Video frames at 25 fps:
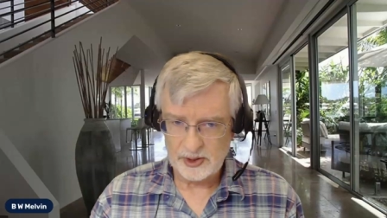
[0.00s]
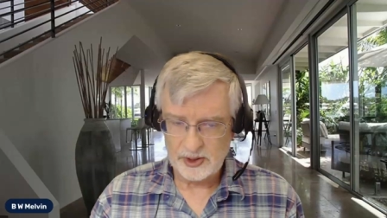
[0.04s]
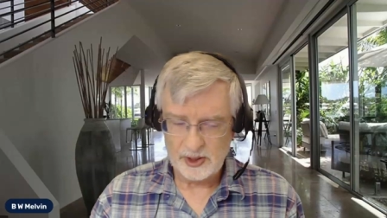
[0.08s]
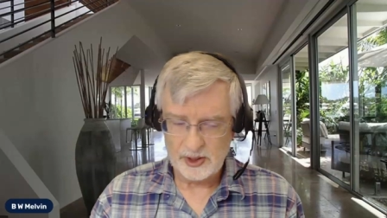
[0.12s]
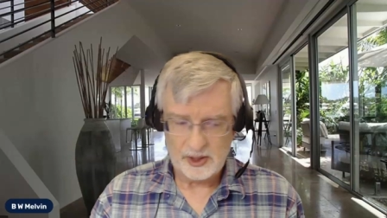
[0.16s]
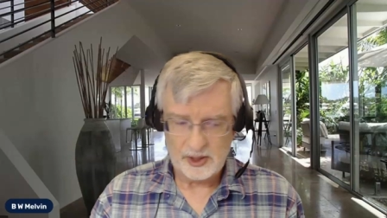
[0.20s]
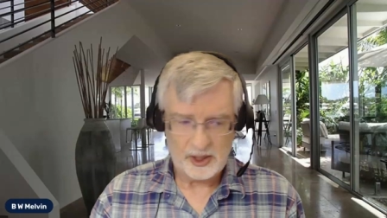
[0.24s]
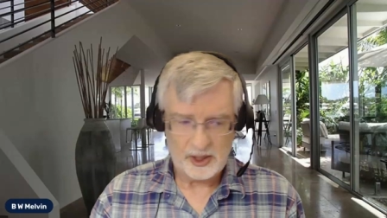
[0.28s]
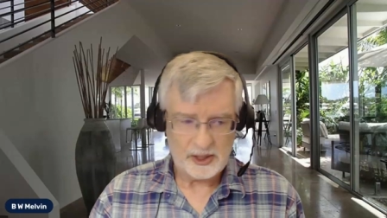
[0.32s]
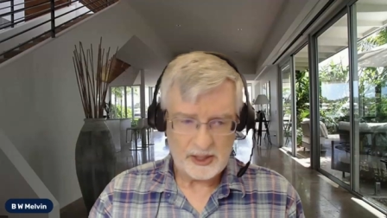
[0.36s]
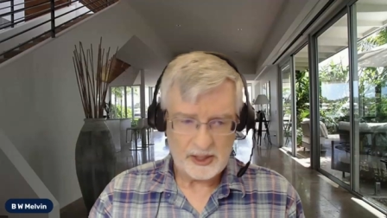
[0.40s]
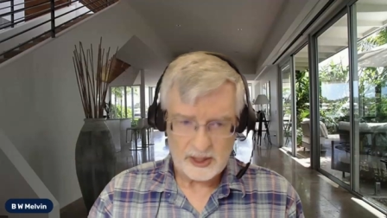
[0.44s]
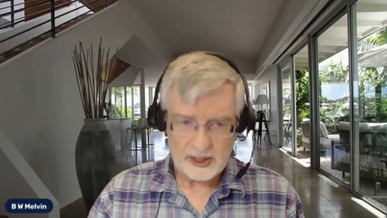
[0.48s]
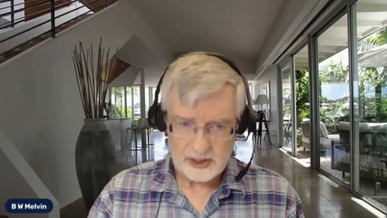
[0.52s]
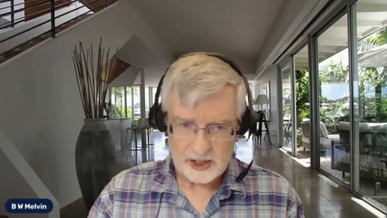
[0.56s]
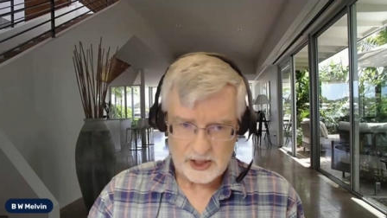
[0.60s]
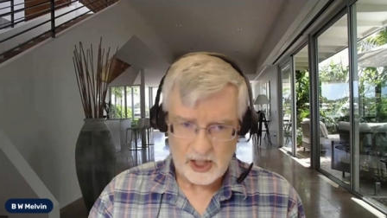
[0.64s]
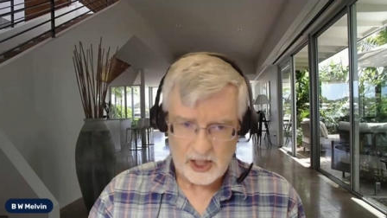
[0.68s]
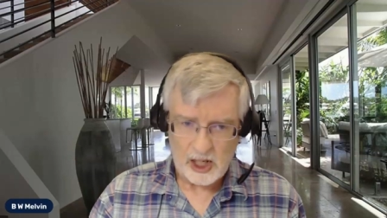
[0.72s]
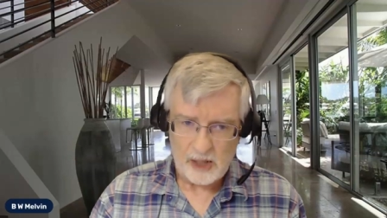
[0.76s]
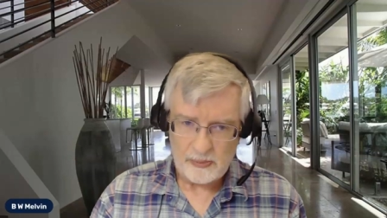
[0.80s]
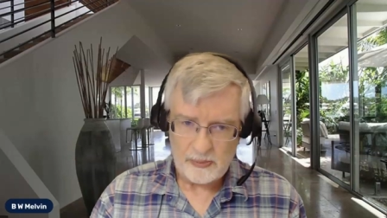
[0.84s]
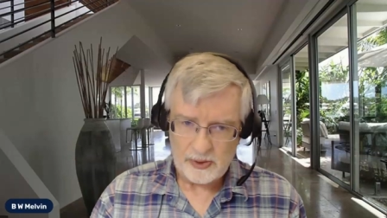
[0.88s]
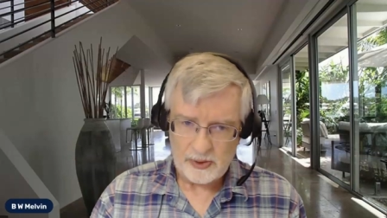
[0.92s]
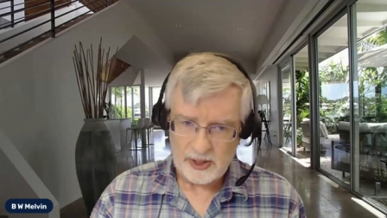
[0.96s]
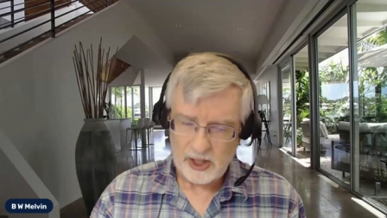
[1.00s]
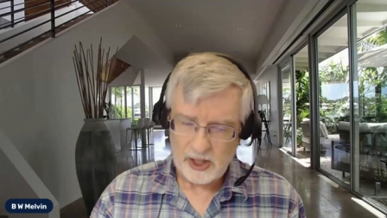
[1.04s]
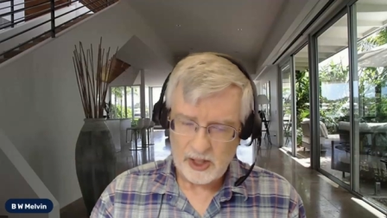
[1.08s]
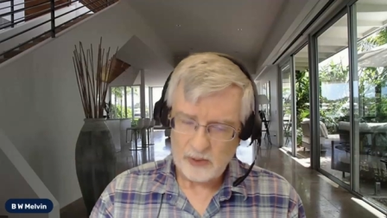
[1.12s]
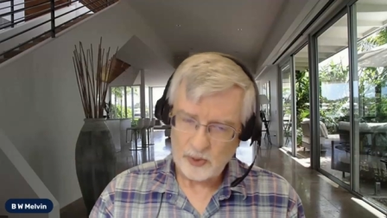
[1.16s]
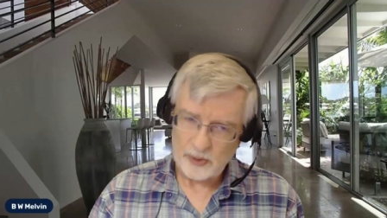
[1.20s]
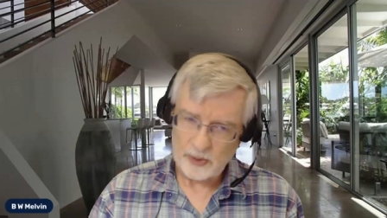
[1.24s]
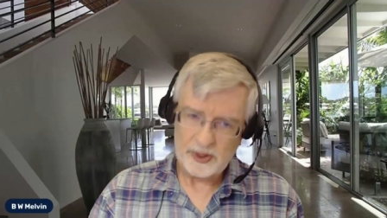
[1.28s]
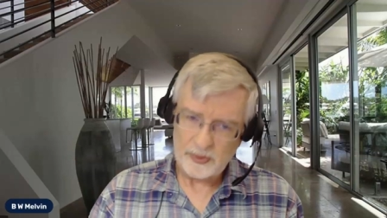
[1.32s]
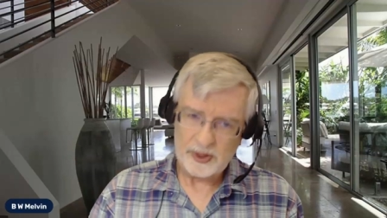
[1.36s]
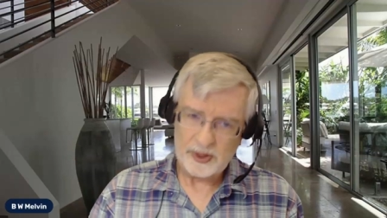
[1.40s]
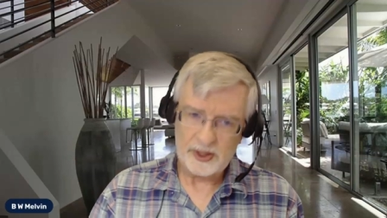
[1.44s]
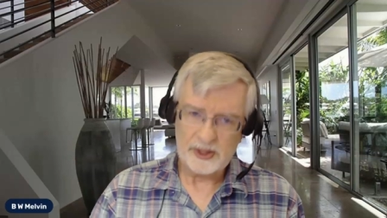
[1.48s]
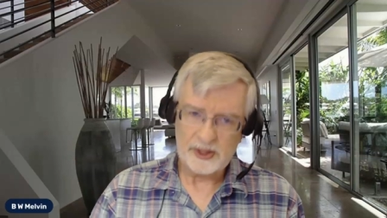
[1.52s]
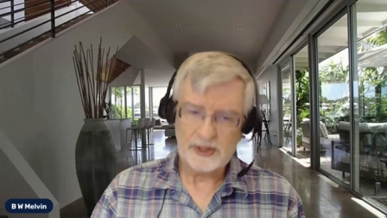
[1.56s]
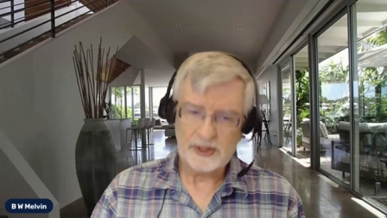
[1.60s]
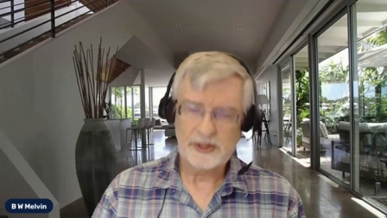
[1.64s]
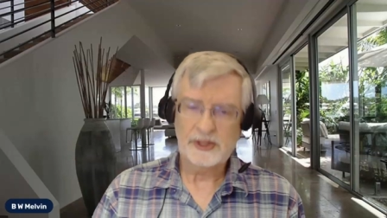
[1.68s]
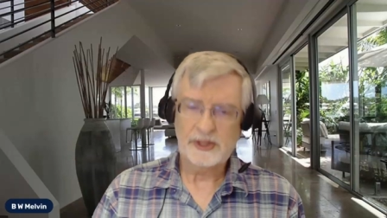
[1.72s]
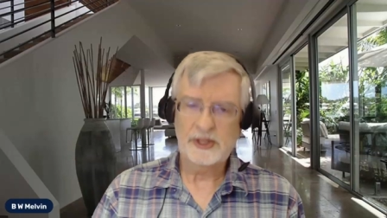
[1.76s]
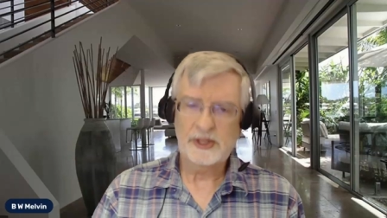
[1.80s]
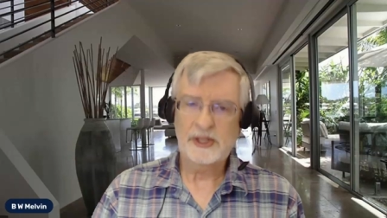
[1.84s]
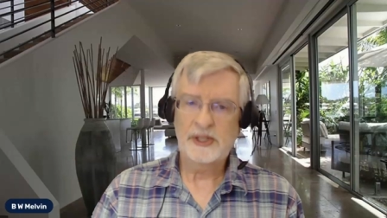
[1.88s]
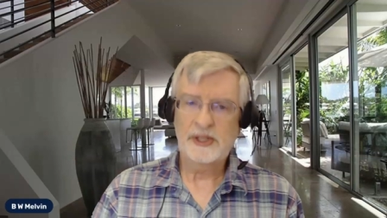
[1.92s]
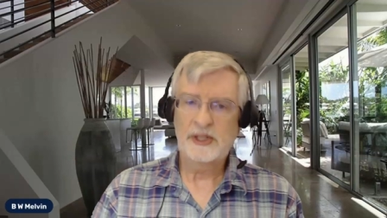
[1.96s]
And that time without remedy is
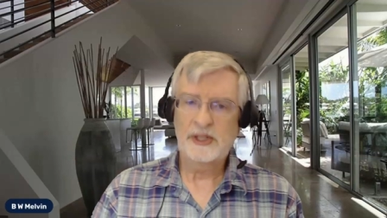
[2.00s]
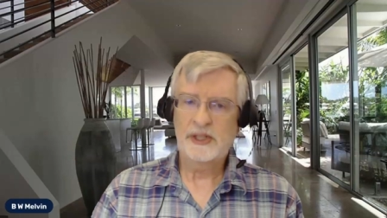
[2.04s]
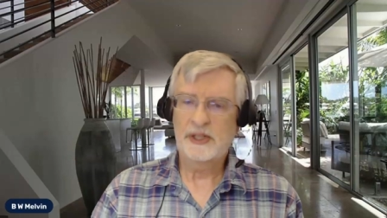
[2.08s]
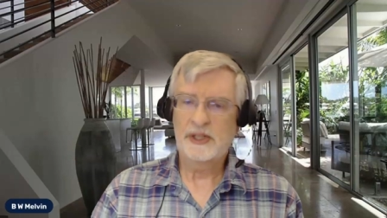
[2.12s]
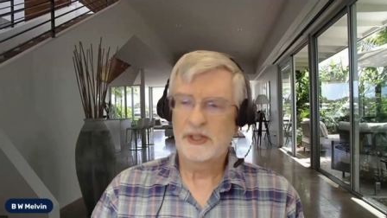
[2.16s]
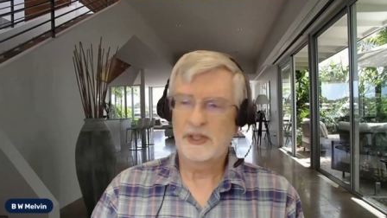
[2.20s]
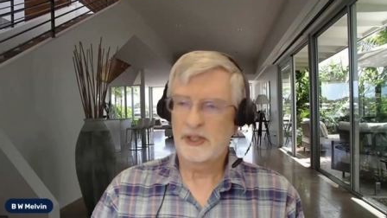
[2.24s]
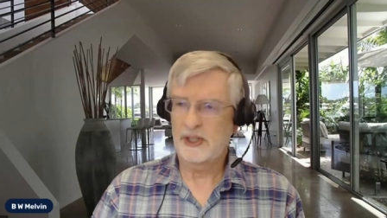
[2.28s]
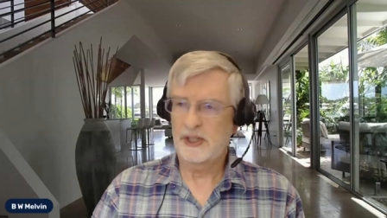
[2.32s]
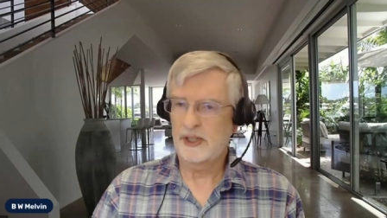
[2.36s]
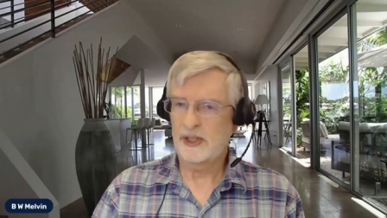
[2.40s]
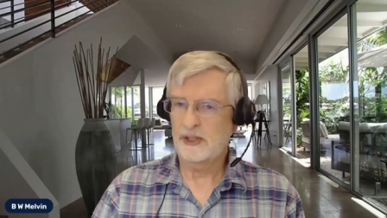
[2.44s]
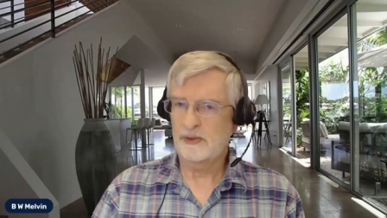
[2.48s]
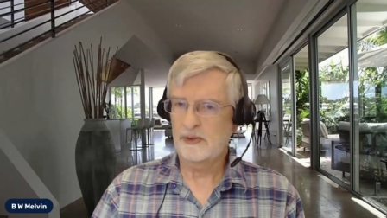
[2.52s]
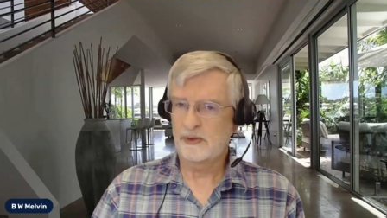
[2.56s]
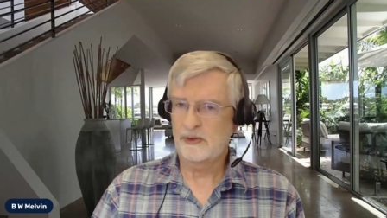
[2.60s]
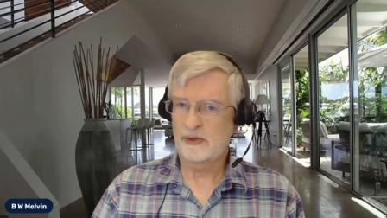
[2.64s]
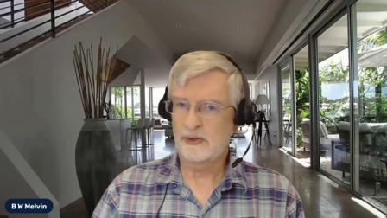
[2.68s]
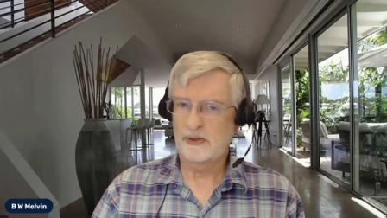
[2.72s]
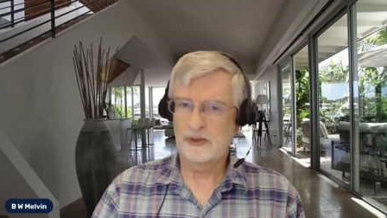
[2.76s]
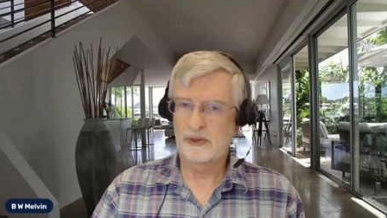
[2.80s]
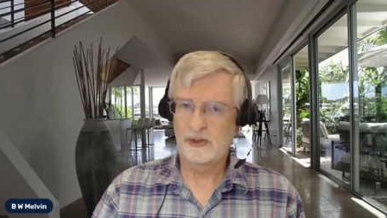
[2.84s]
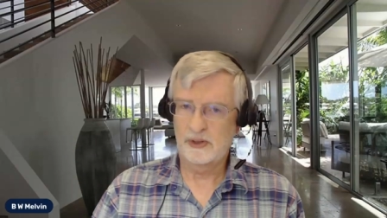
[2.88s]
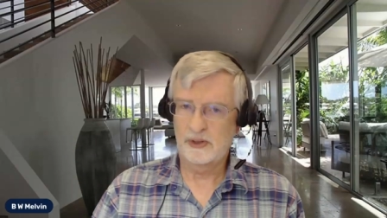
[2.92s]
seen in